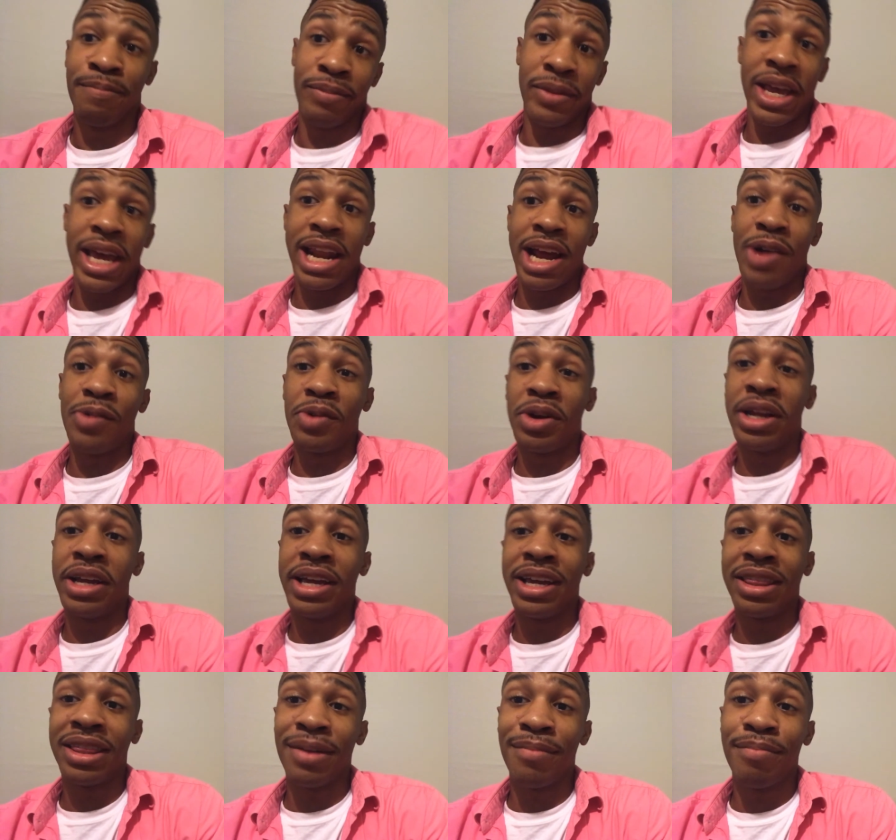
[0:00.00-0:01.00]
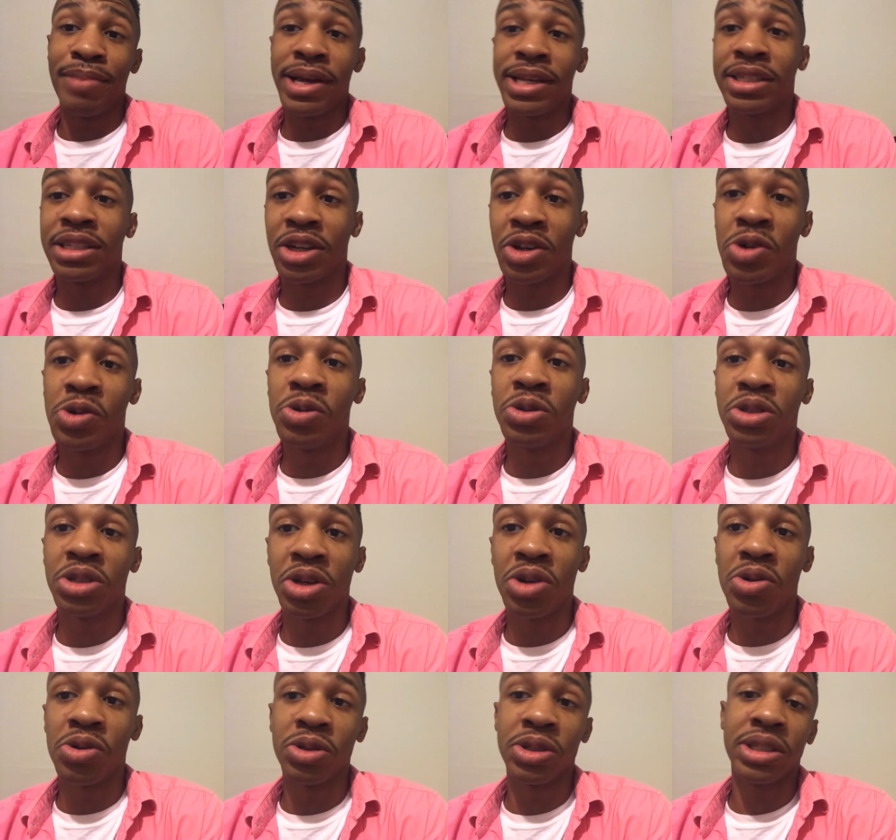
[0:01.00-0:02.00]
and I want to get the best
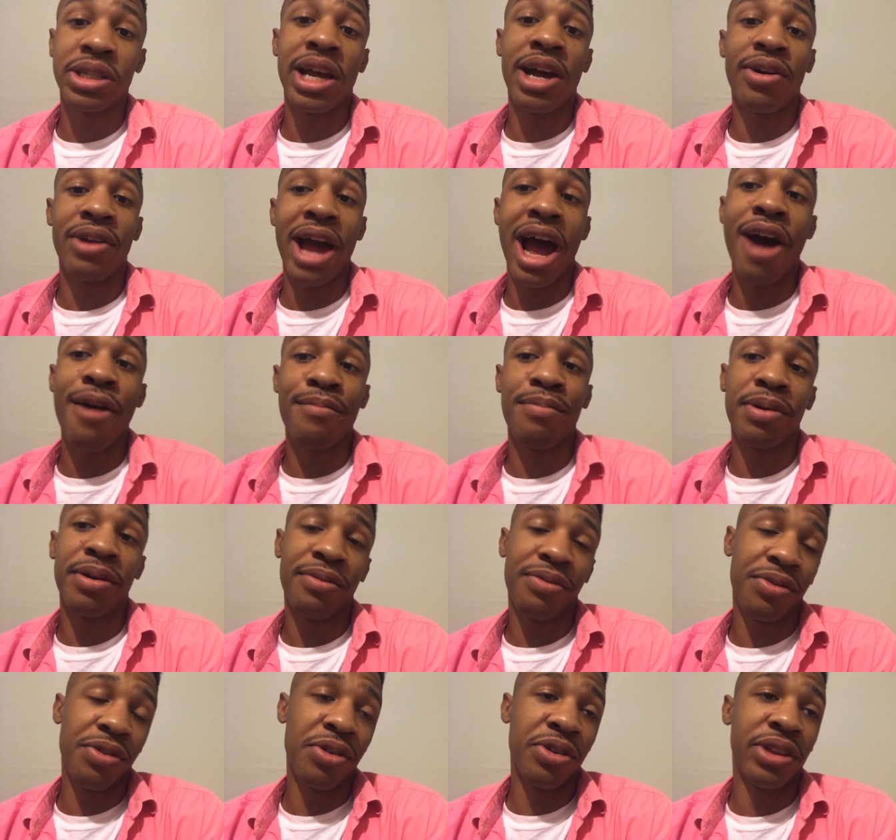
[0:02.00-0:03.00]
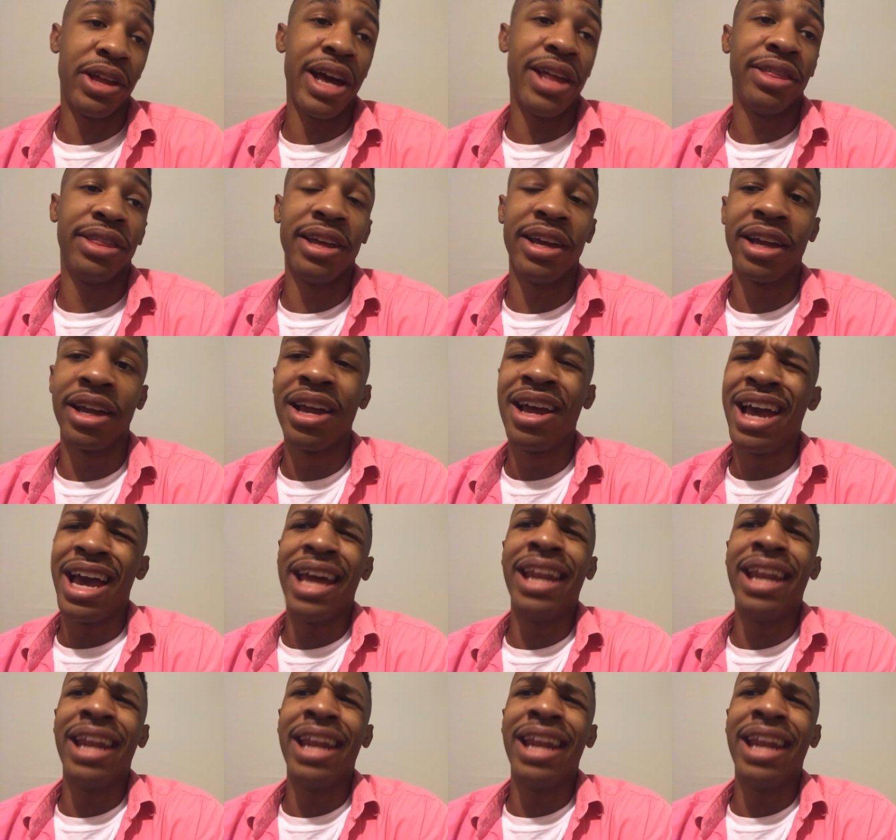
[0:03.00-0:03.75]
acoustical sound output for that thing.